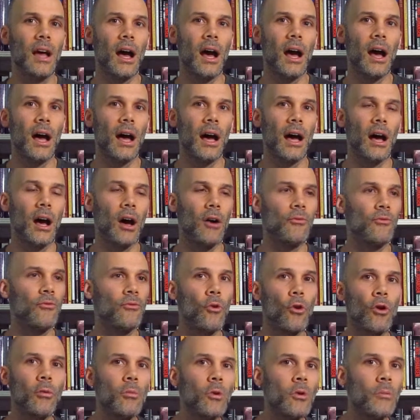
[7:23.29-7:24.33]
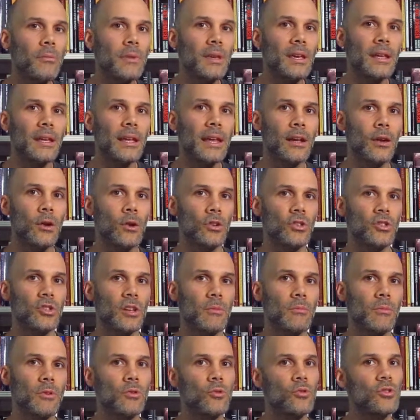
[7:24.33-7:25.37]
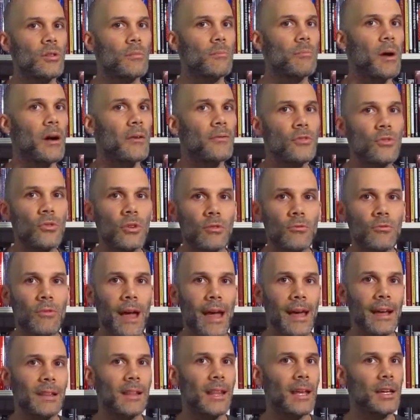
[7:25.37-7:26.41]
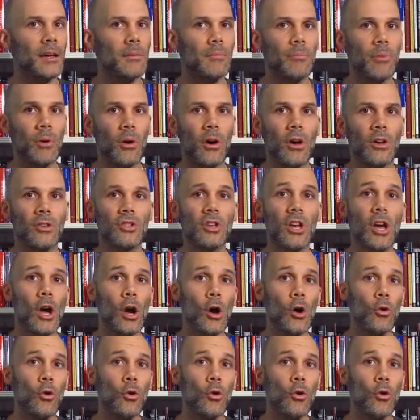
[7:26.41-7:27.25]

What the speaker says: a formal meeting or someone who's above you in rank, like a boss,